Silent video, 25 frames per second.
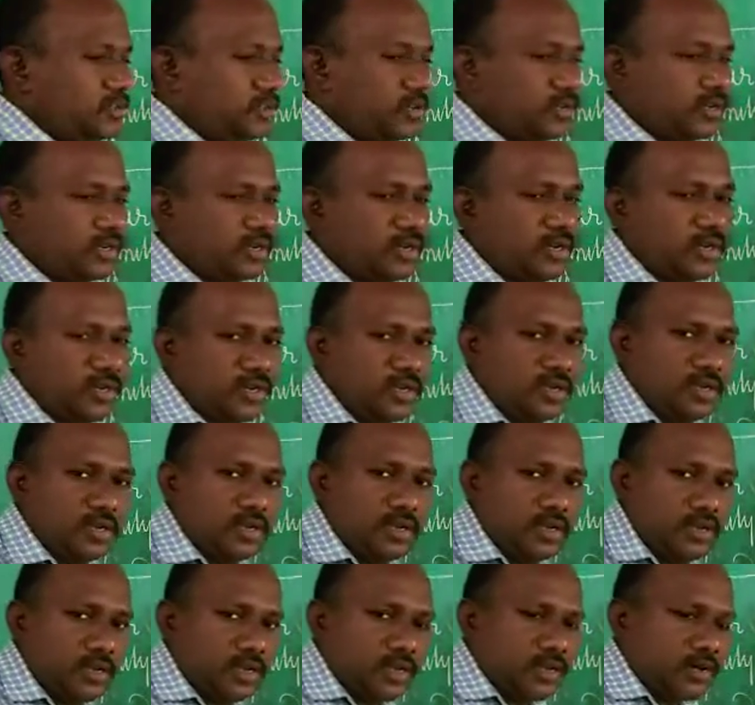children.
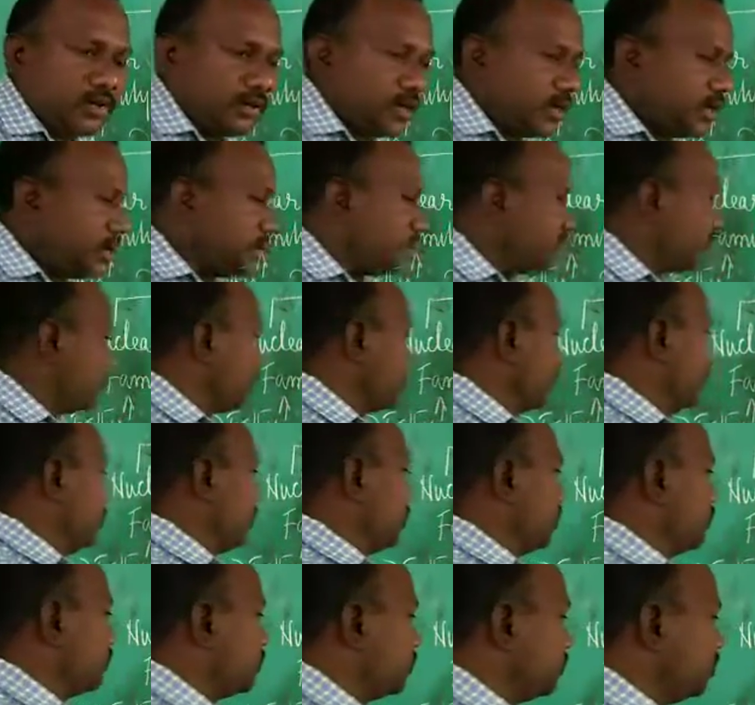Okay.
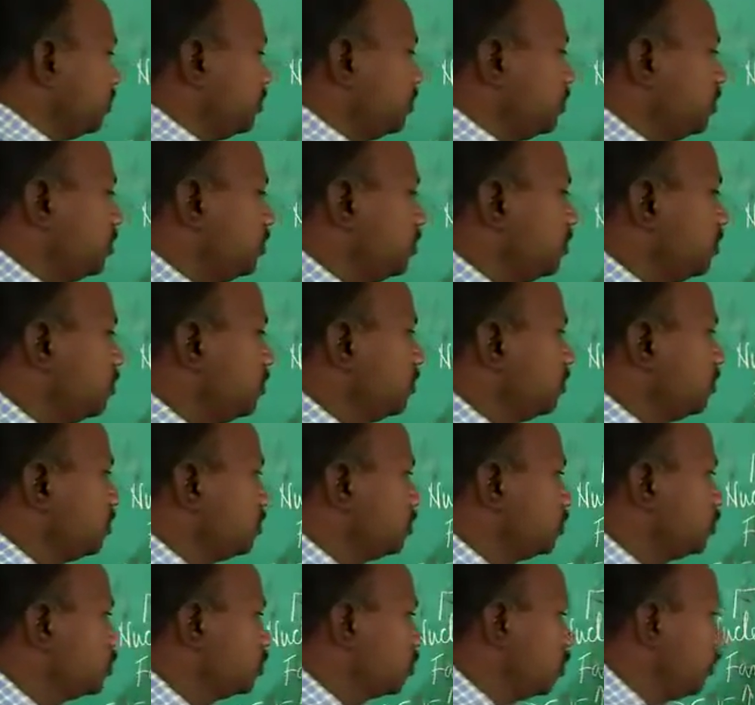So
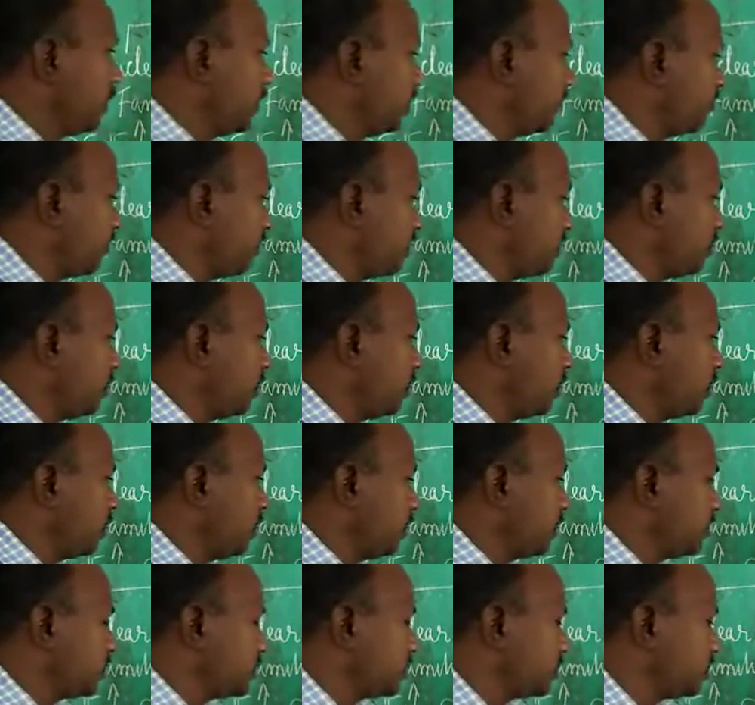joint family
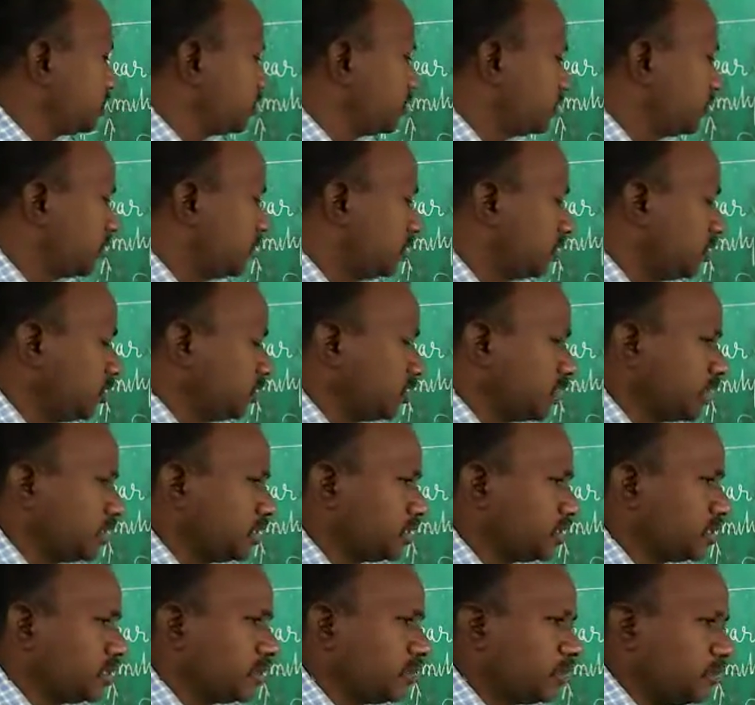means you can
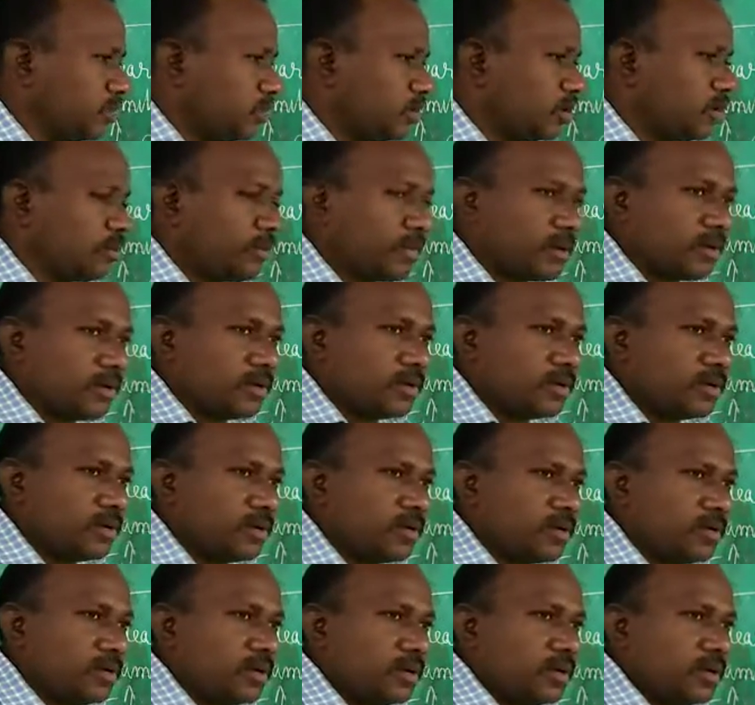see more
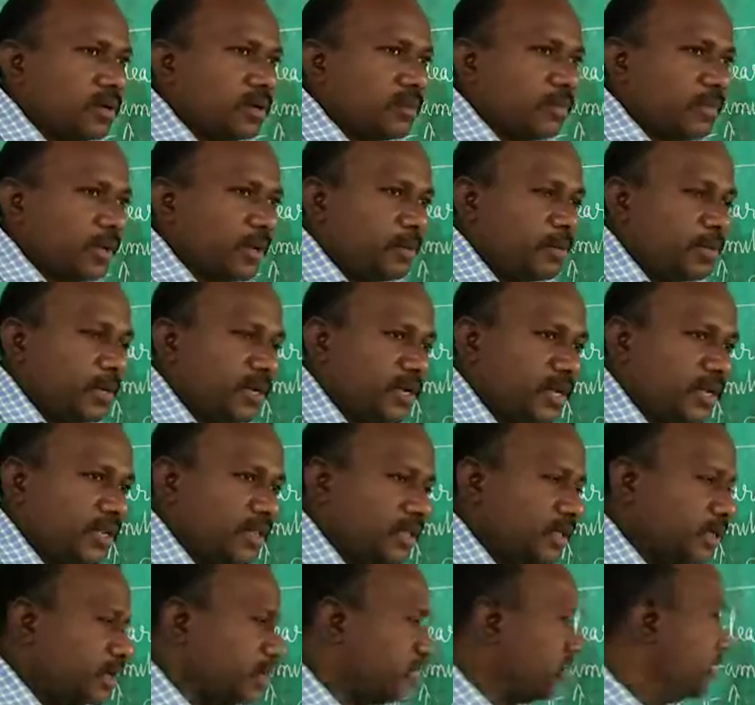people are
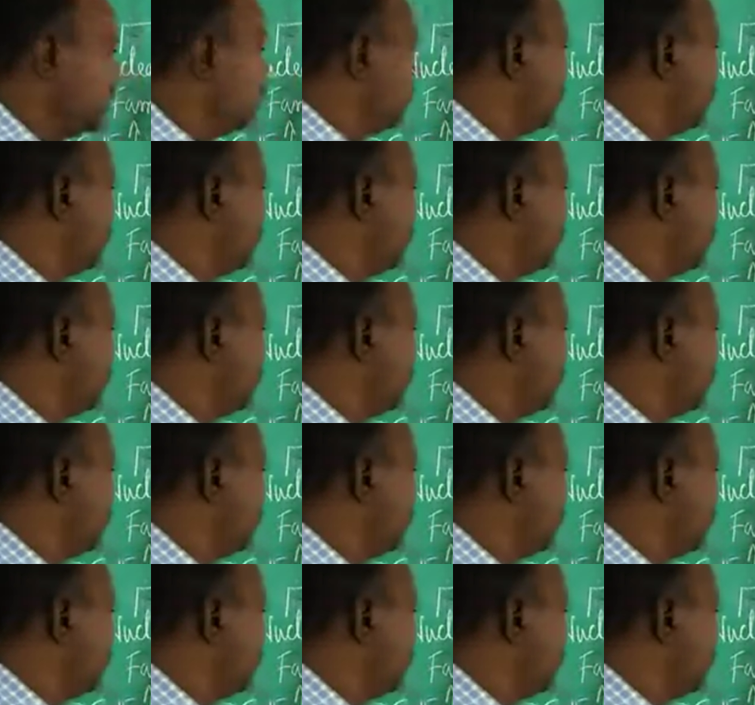there.